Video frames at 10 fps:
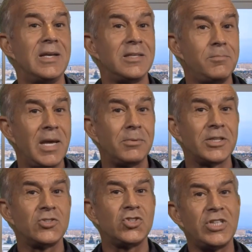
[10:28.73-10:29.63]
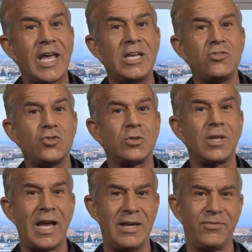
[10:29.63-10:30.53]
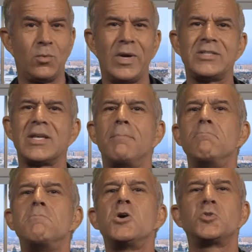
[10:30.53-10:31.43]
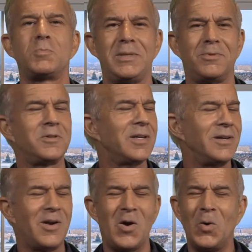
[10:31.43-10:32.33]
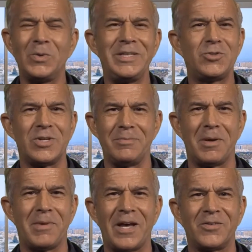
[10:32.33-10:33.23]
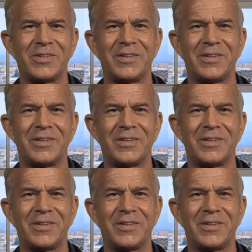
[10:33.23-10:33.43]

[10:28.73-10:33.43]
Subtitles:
to be able to change your life in ways that most people can only dream about.